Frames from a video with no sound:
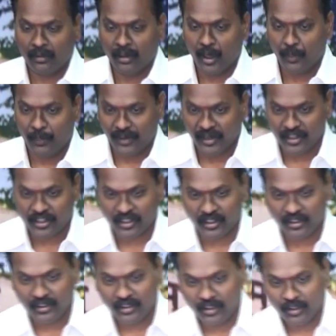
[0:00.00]

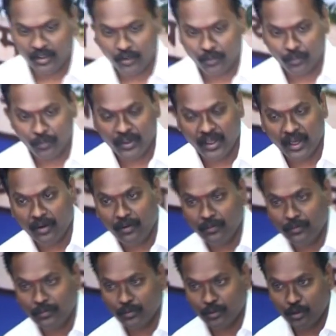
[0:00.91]
operation we
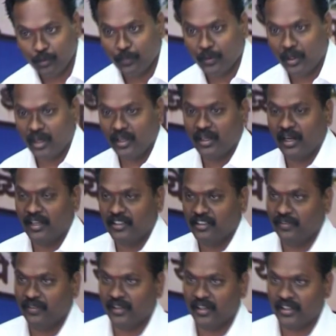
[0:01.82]
have two broad
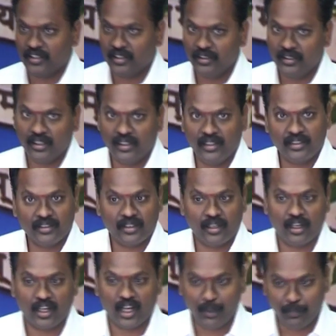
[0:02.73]
classification that is
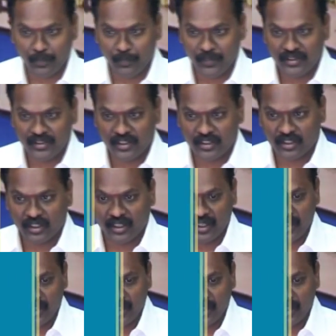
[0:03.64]
called optimization